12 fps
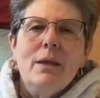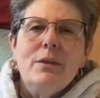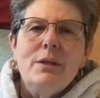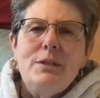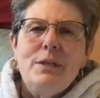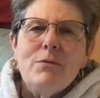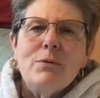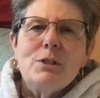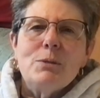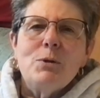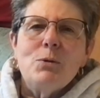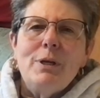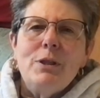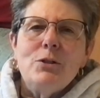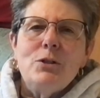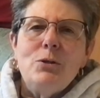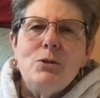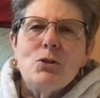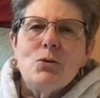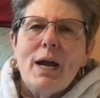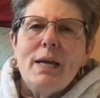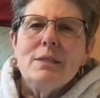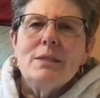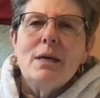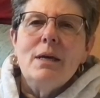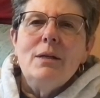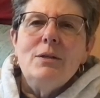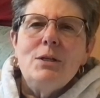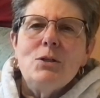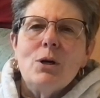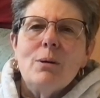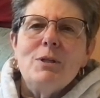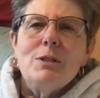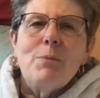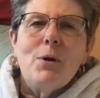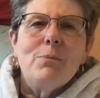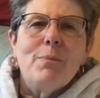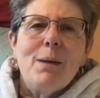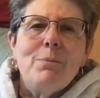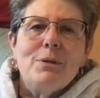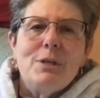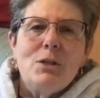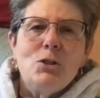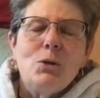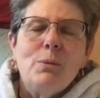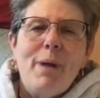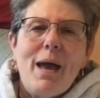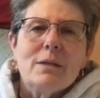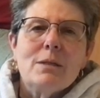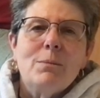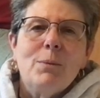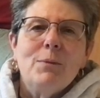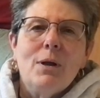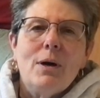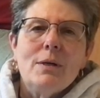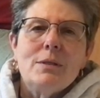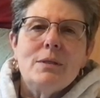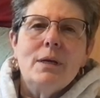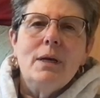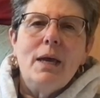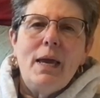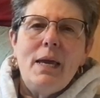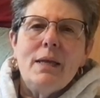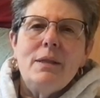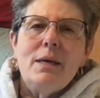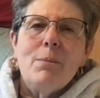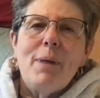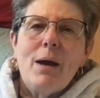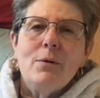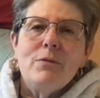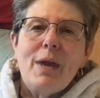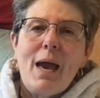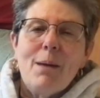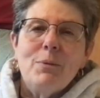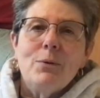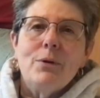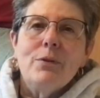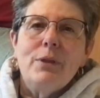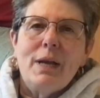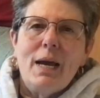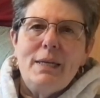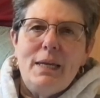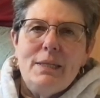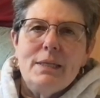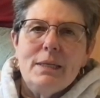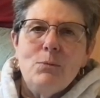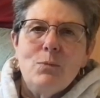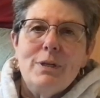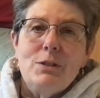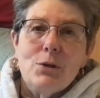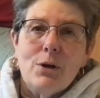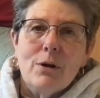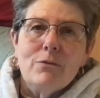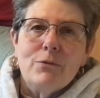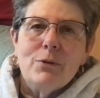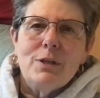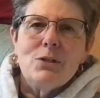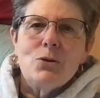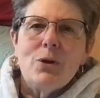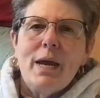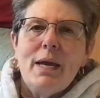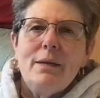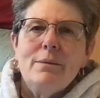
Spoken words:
The difference between the two strikes determines both my potential maximum loss and the amount of capital that I need to reserve for this trade.